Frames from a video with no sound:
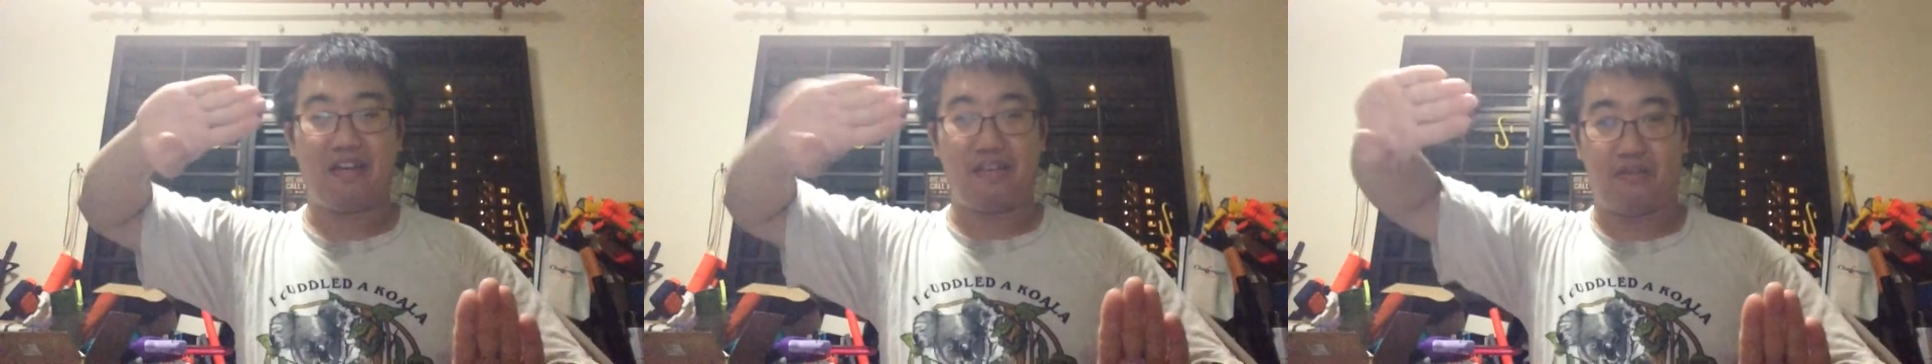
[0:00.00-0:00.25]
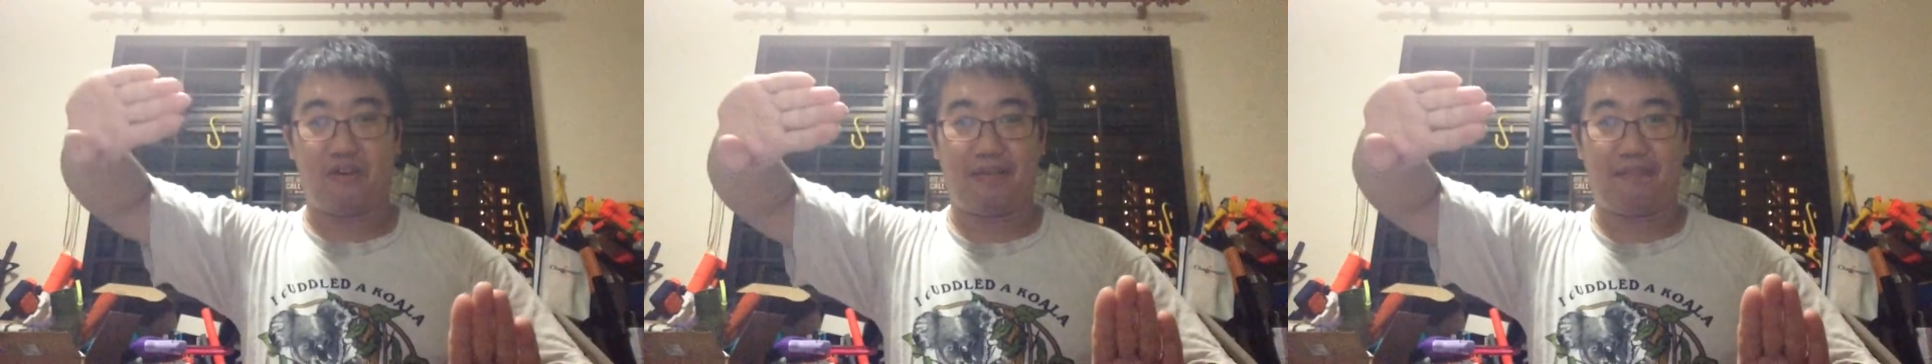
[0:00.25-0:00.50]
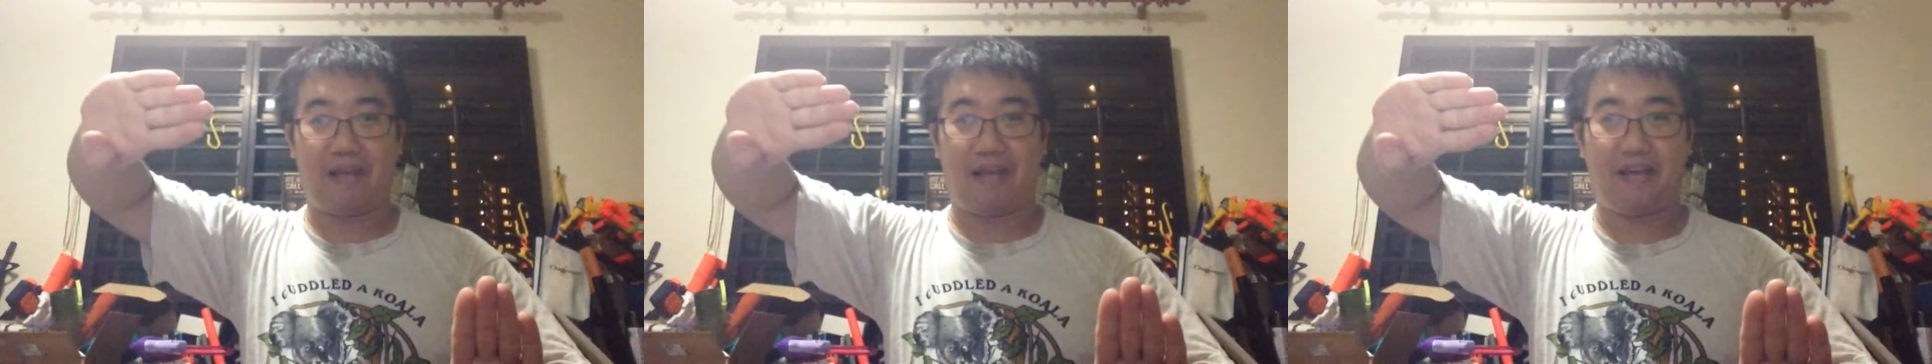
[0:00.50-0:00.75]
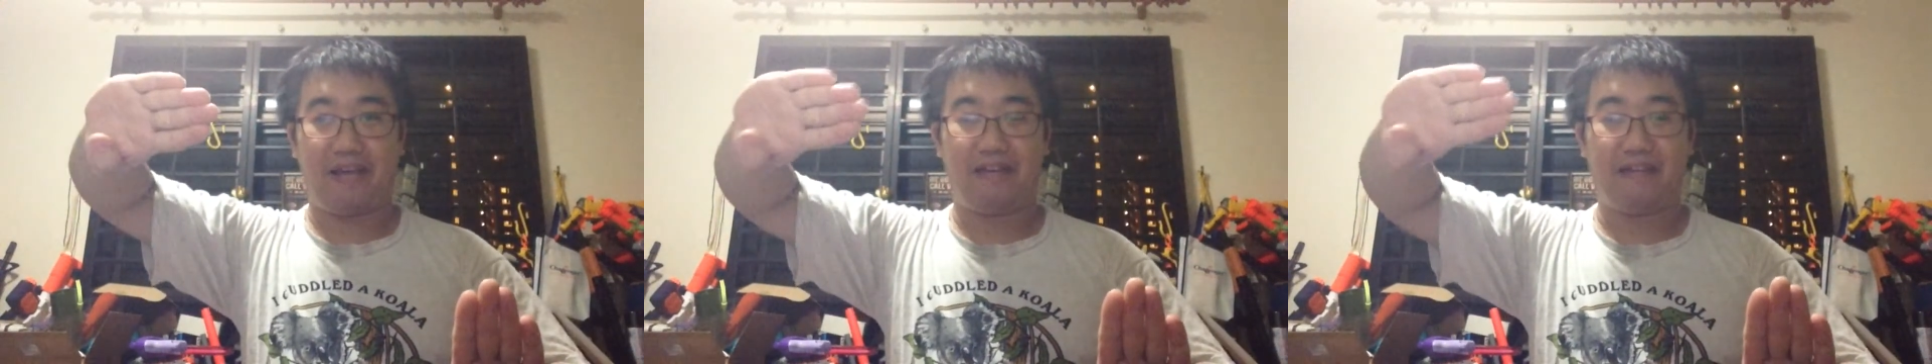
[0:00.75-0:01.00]
You are the
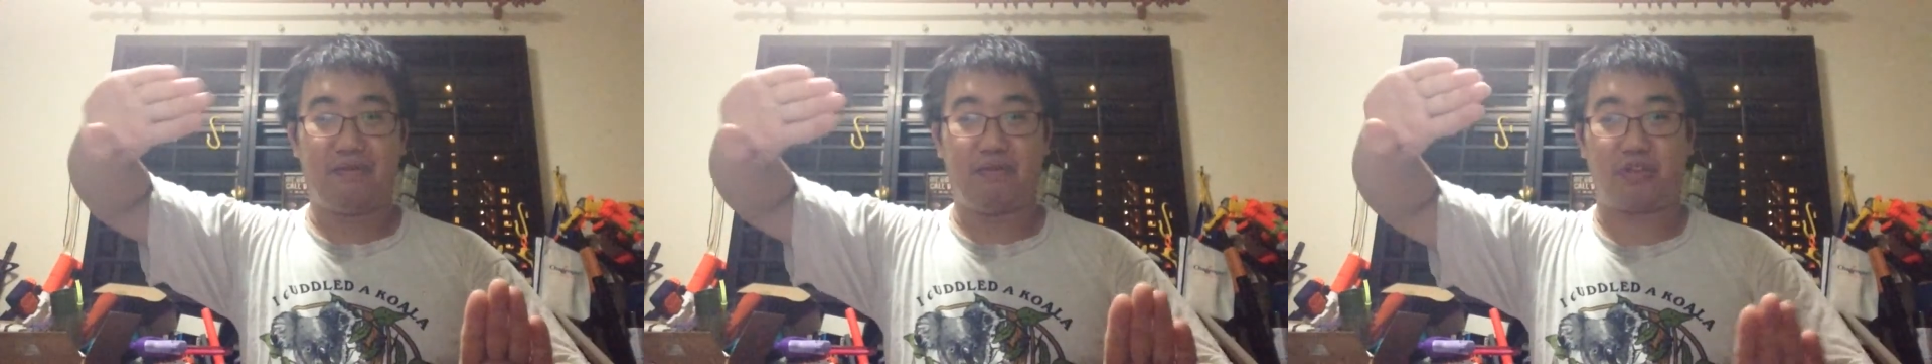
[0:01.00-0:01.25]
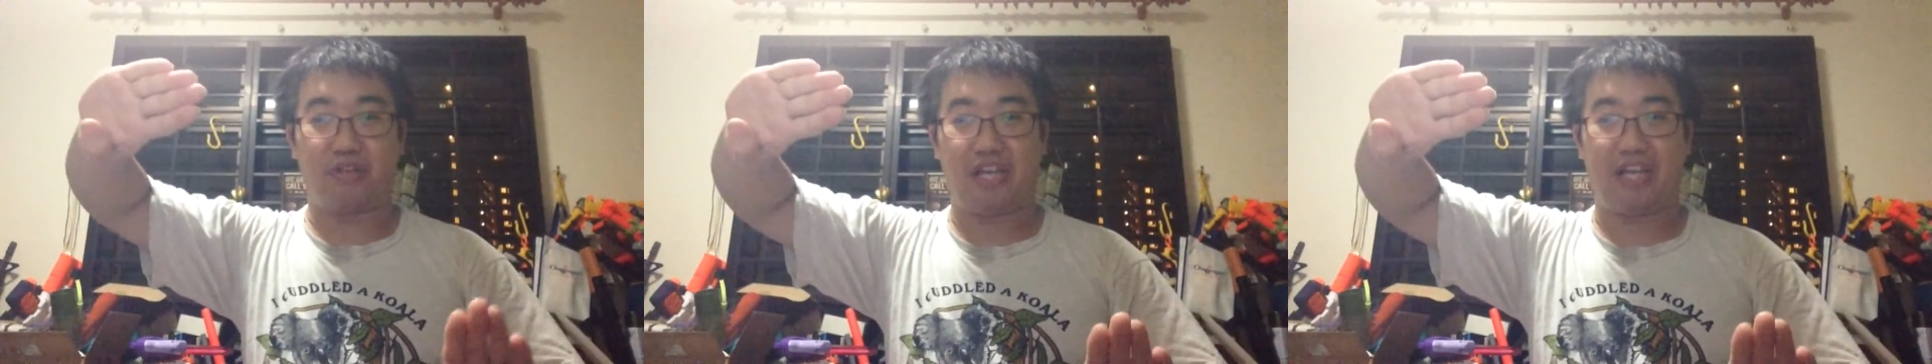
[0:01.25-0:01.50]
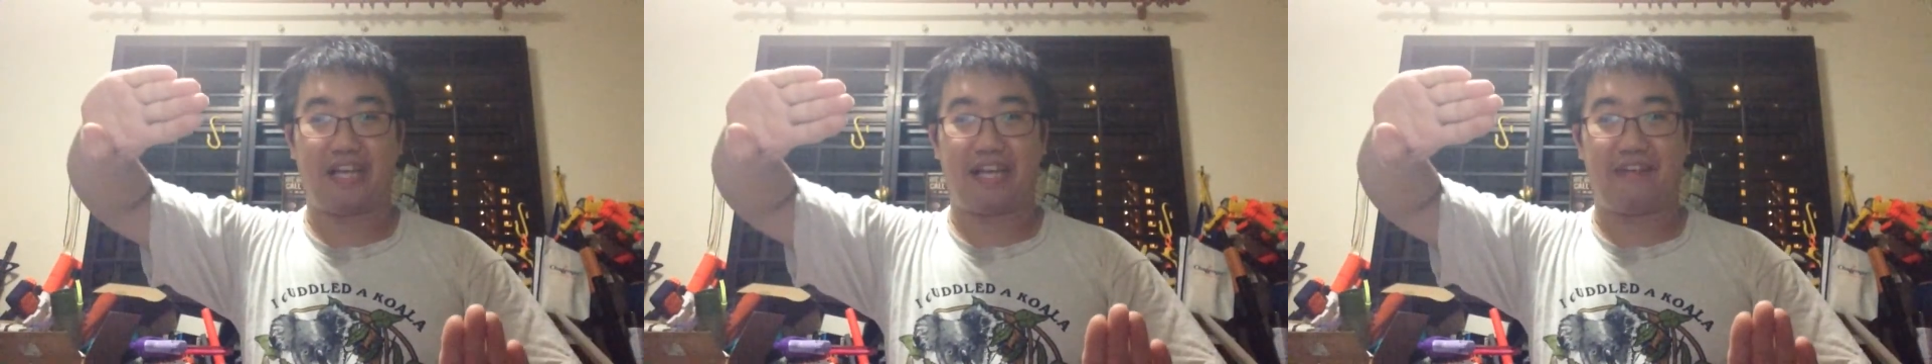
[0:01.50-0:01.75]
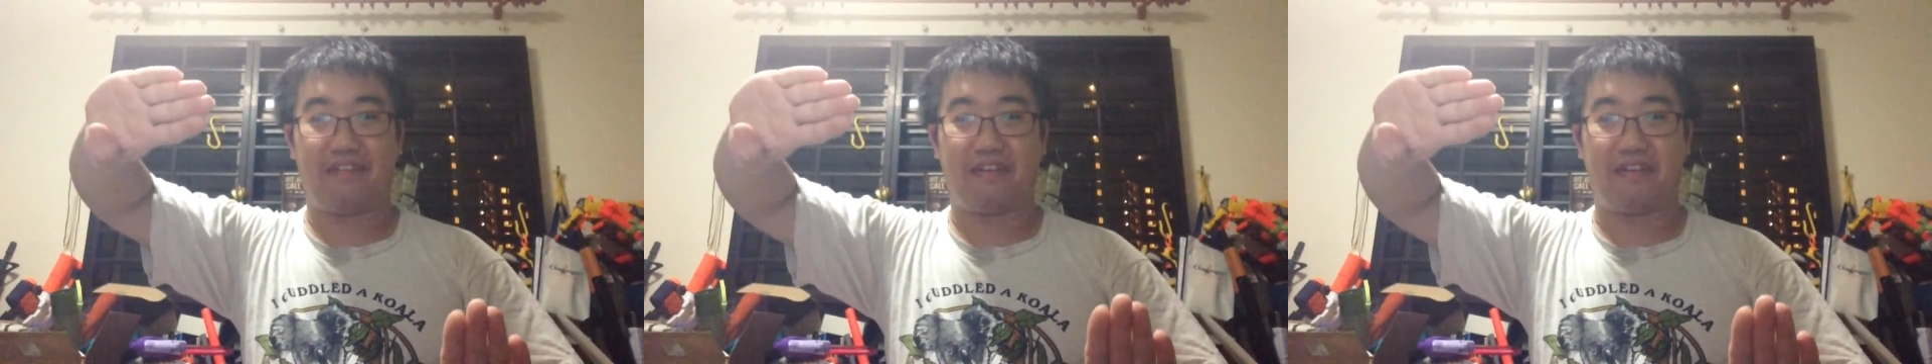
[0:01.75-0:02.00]
player who's going to hit the
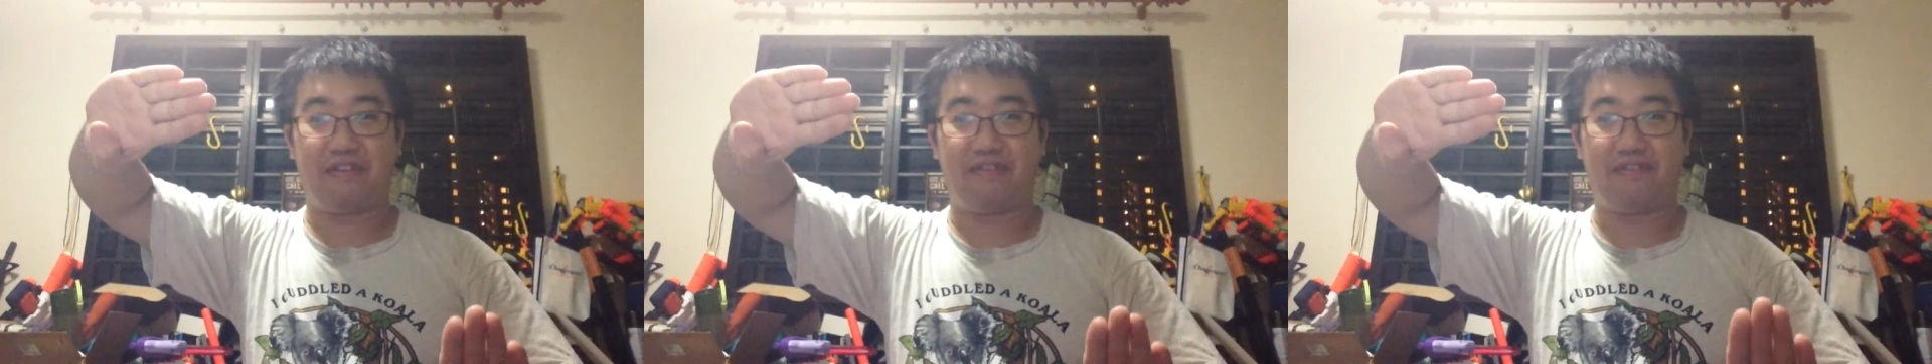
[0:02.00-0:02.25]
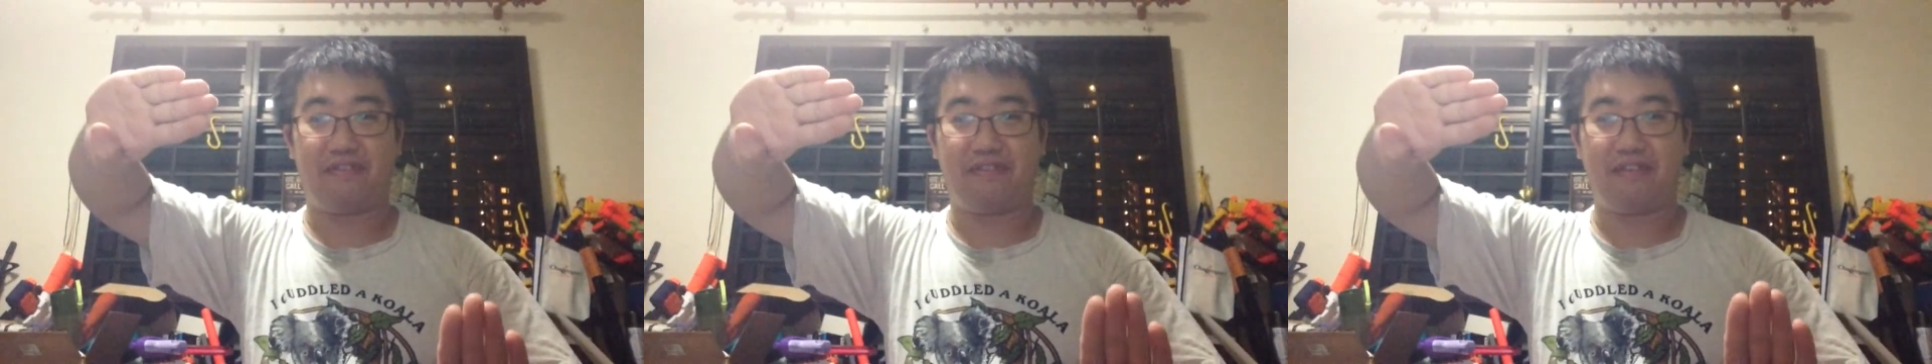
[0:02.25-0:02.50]
guy with the nerf.